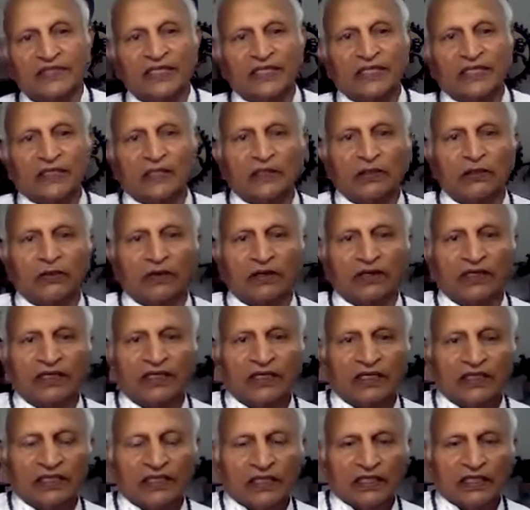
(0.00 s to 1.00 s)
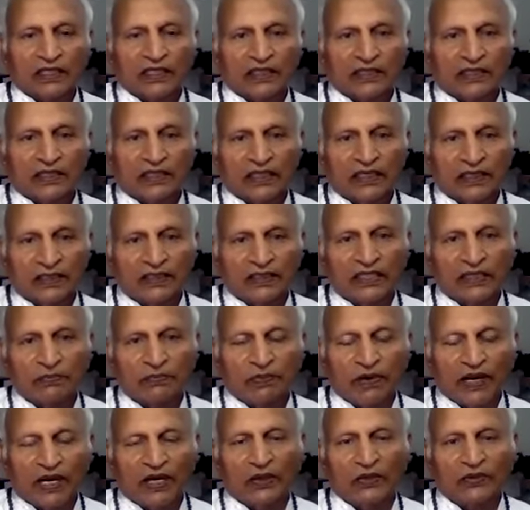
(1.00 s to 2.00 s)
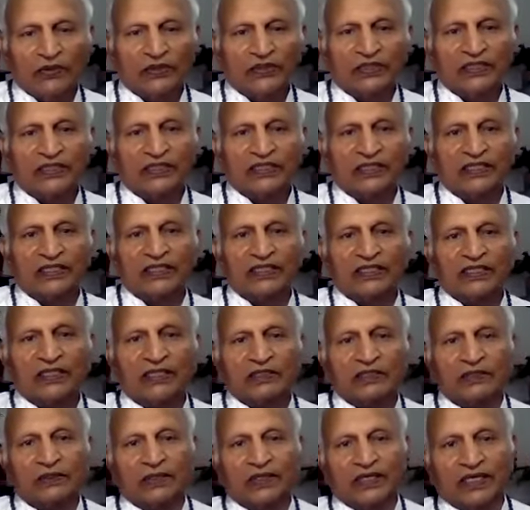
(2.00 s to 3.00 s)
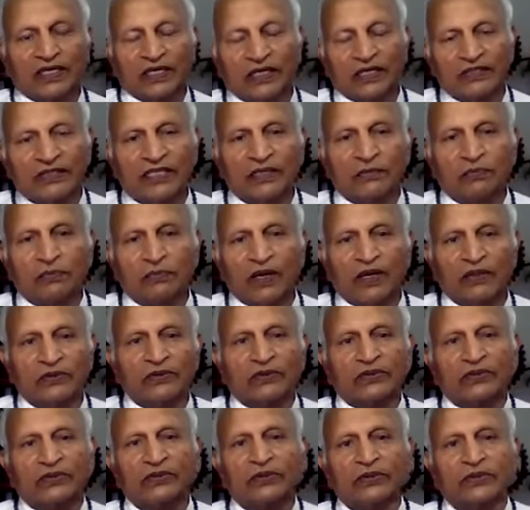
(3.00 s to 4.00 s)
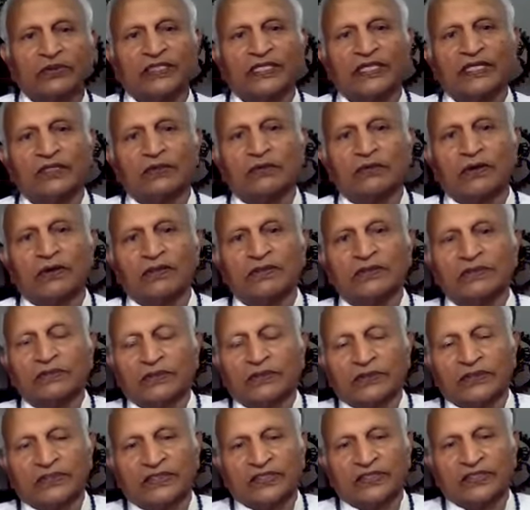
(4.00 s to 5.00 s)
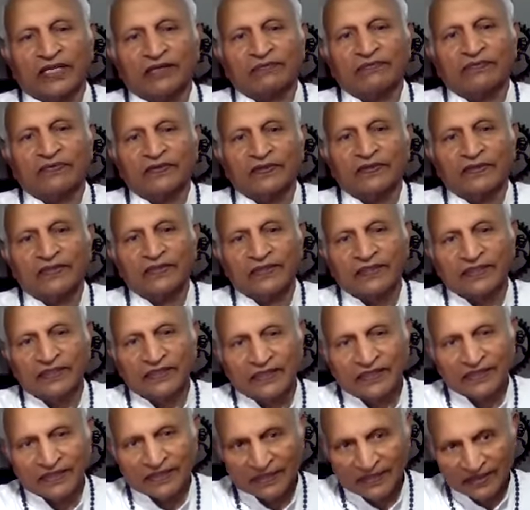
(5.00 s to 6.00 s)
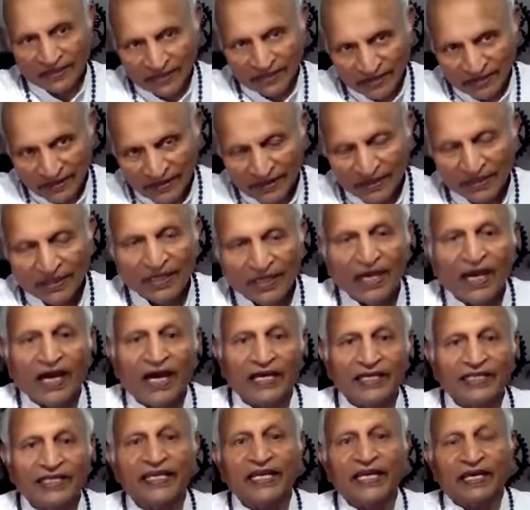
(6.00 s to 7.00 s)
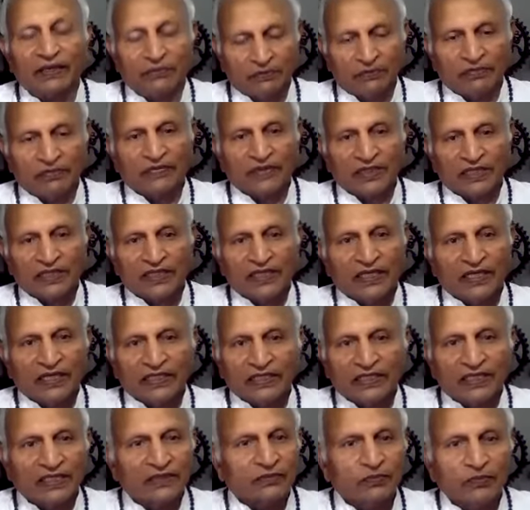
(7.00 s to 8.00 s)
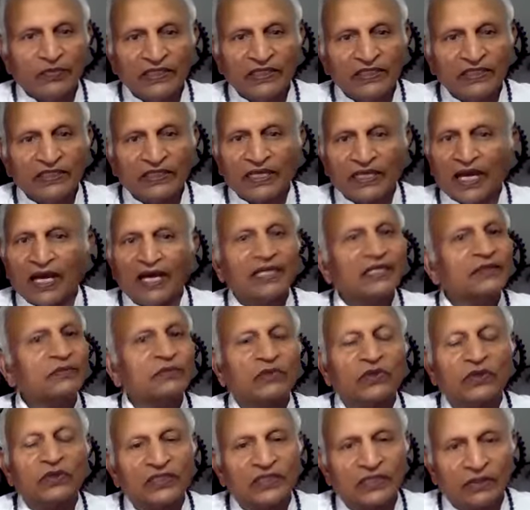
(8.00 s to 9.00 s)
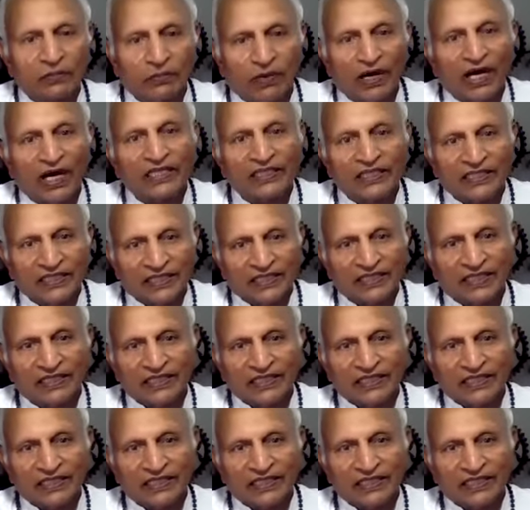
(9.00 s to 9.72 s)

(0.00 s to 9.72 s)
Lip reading: You are 30 pounds, you are 100 pounds, you still call yourself I am. That means I am not the body.